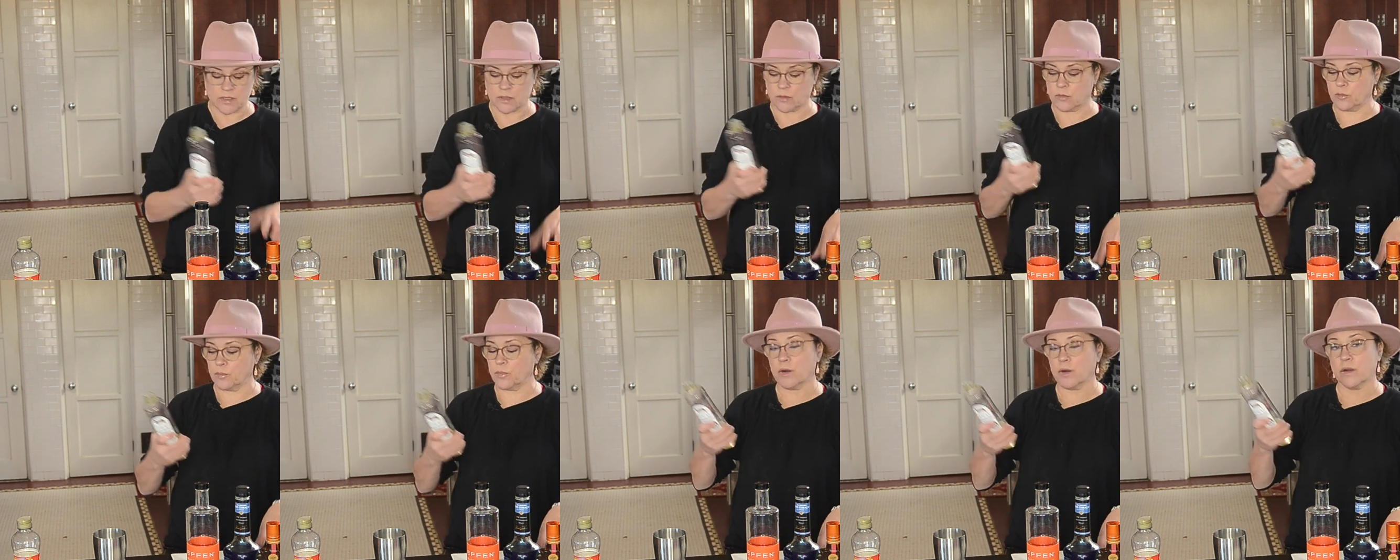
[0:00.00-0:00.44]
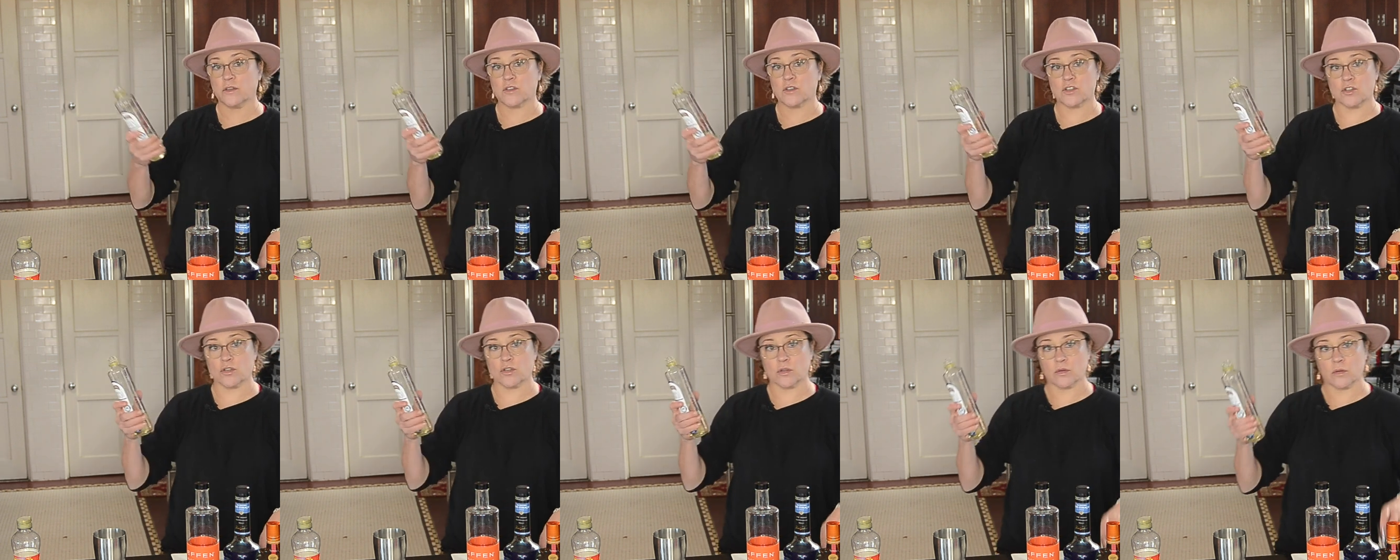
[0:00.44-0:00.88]
is equal
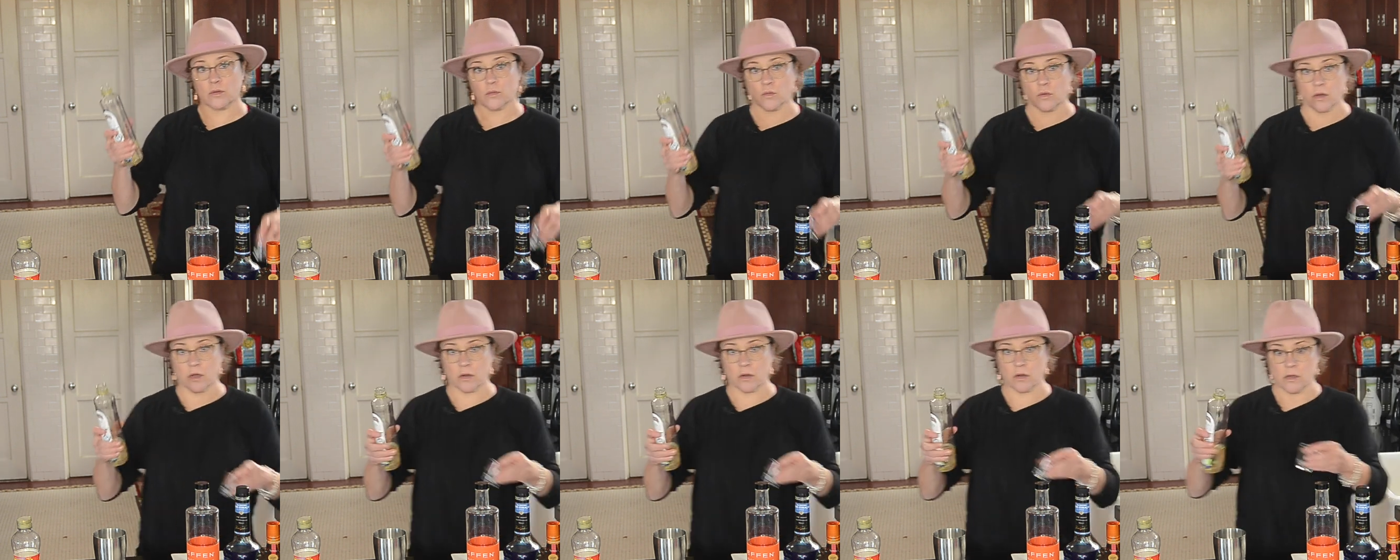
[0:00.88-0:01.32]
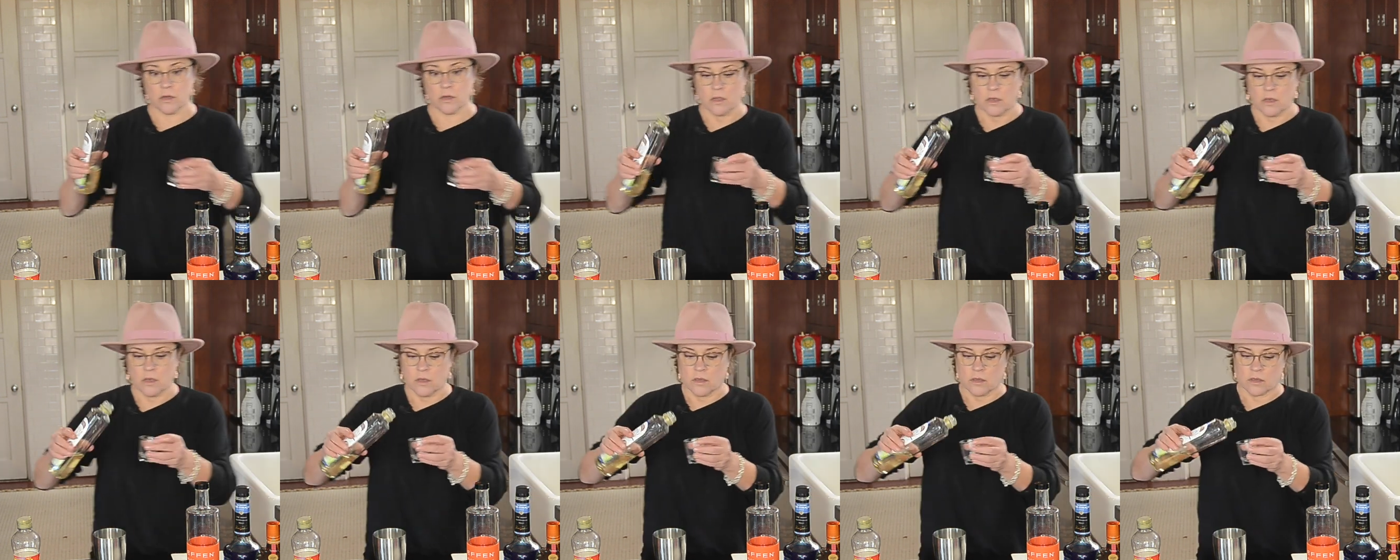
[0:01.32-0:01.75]
parts sugar and water.
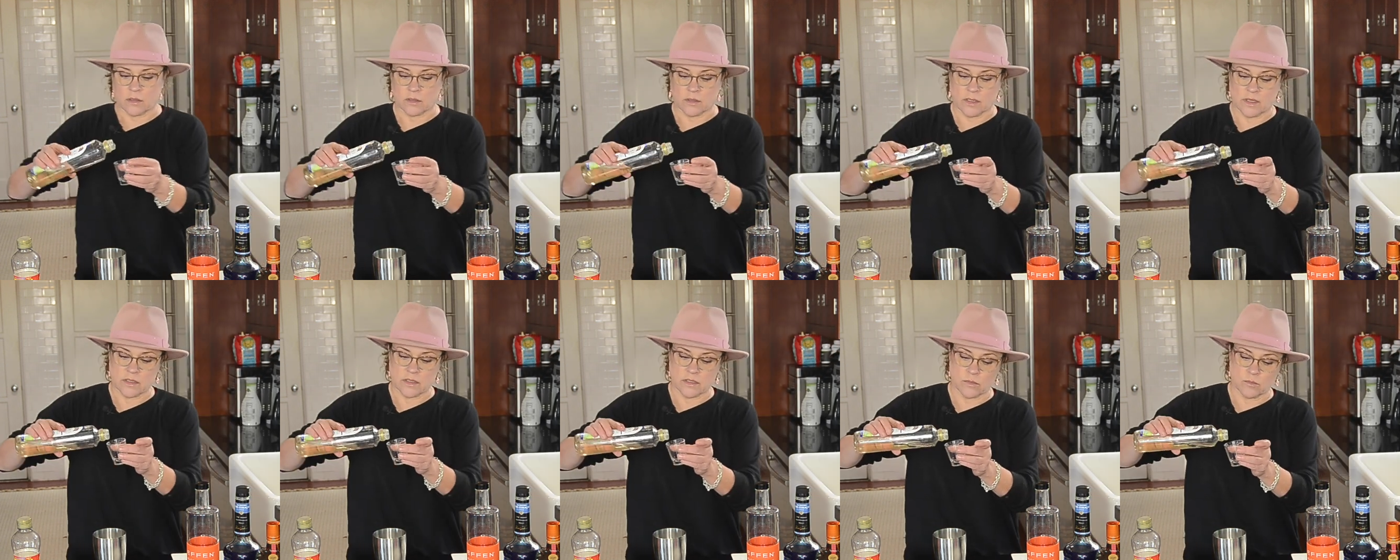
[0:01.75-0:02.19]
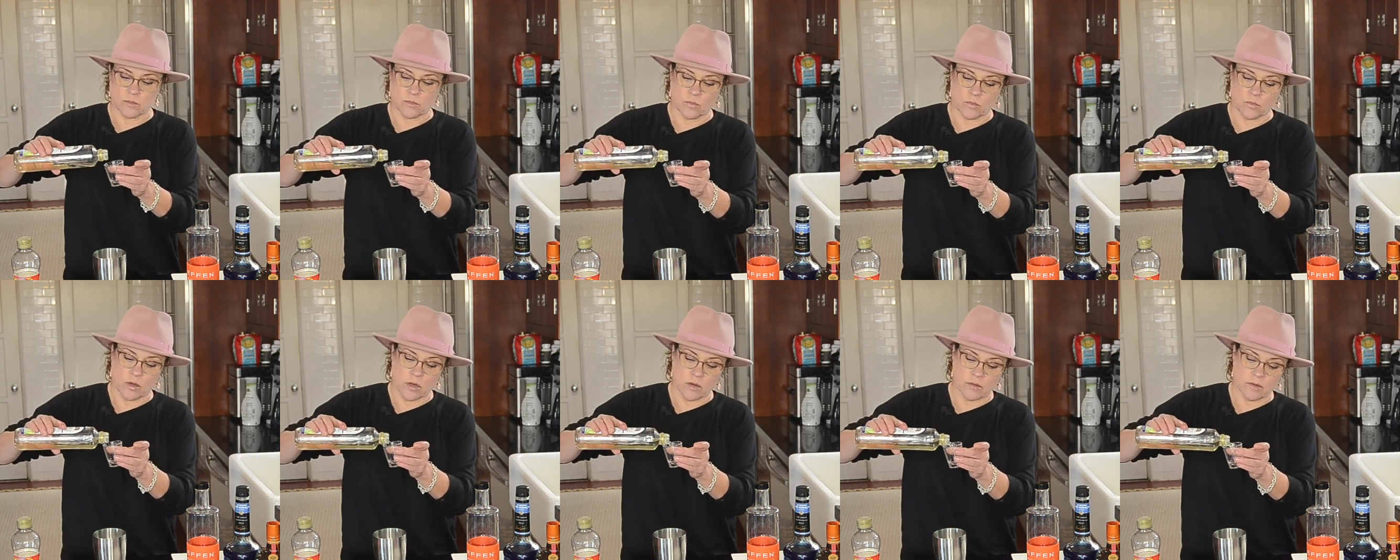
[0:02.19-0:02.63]
You can heat
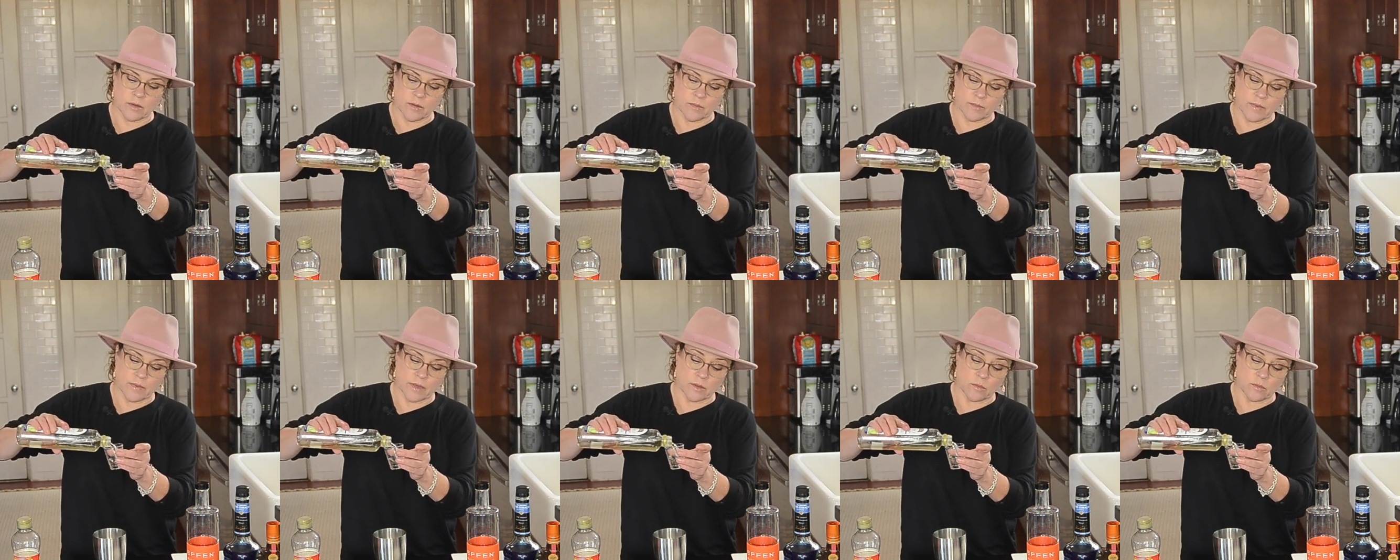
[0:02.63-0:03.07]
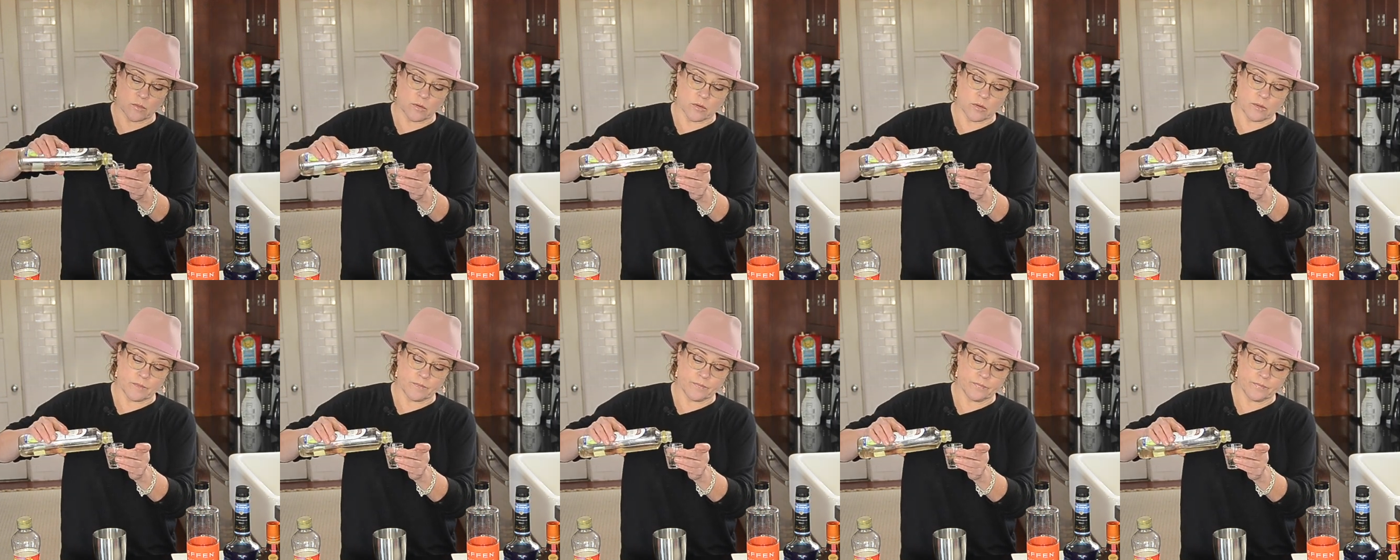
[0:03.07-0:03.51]
some water up, make it
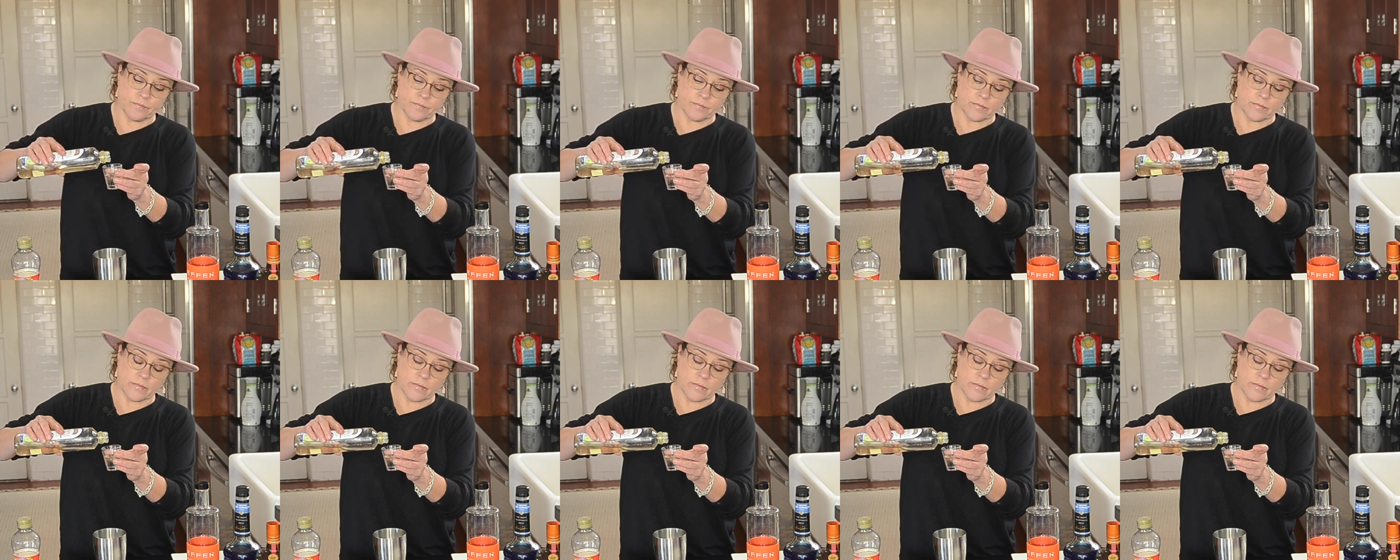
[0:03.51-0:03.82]
warm,